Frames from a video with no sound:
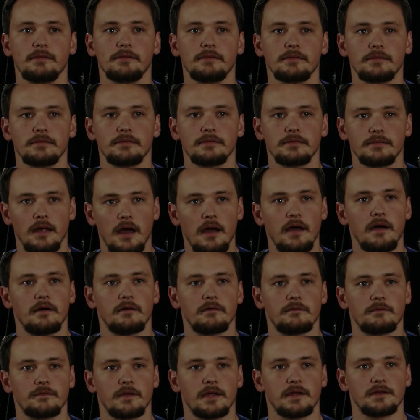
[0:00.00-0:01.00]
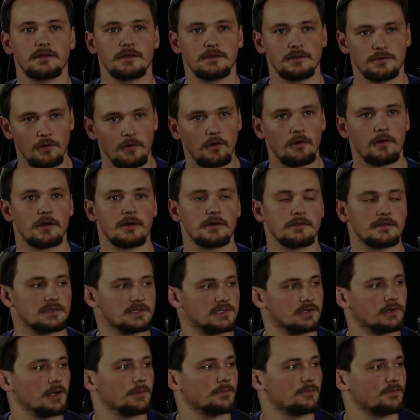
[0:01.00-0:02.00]
love and adore the
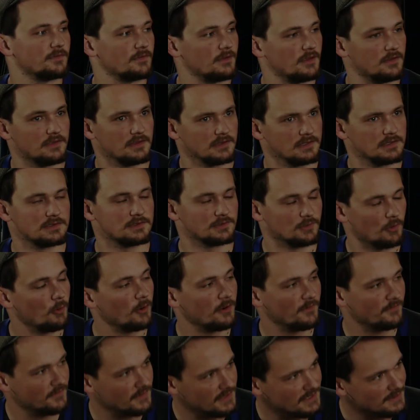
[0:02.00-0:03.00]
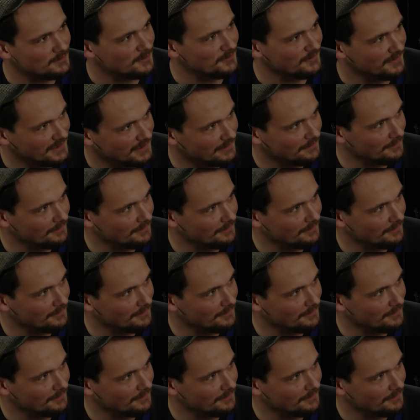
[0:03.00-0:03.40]
score for this movie.